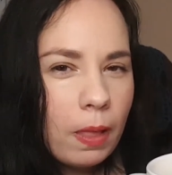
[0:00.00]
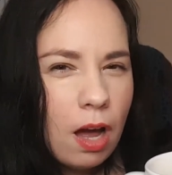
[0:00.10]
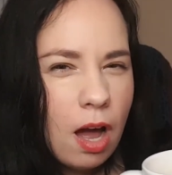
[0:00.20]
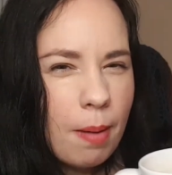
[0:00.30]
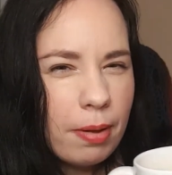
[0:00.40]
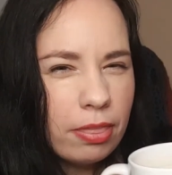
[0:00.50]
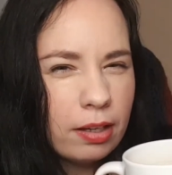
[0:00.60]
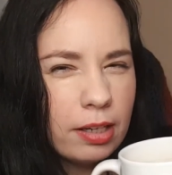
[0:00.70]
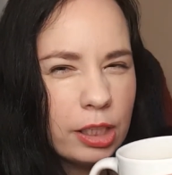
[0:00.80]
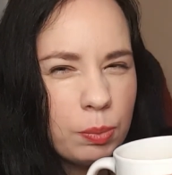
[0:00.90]
I
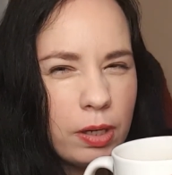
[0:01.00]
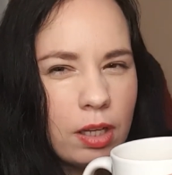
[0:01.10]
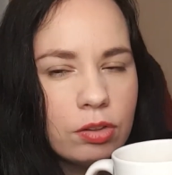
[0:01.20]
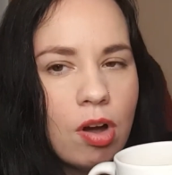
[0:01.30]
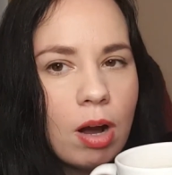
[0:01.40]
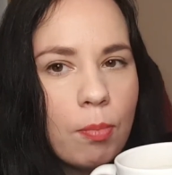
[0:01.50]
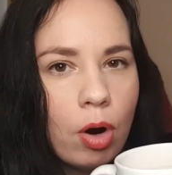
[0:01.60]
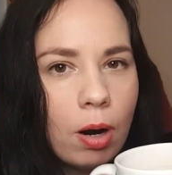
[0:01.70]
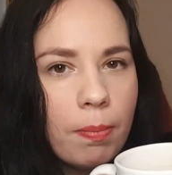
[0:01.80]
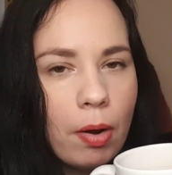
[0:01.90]
think next week I'll talk
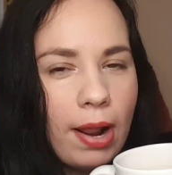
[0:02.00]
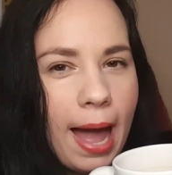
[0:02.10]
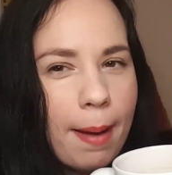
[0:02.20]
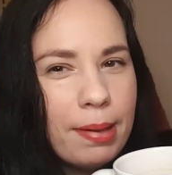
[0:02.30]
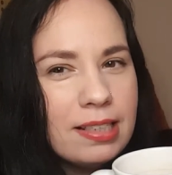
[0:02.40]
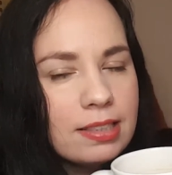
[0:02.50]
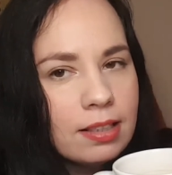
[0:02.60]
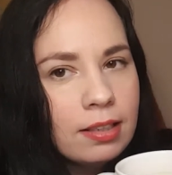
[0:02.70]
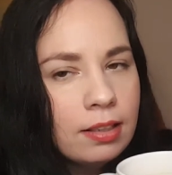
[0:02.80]
more about habits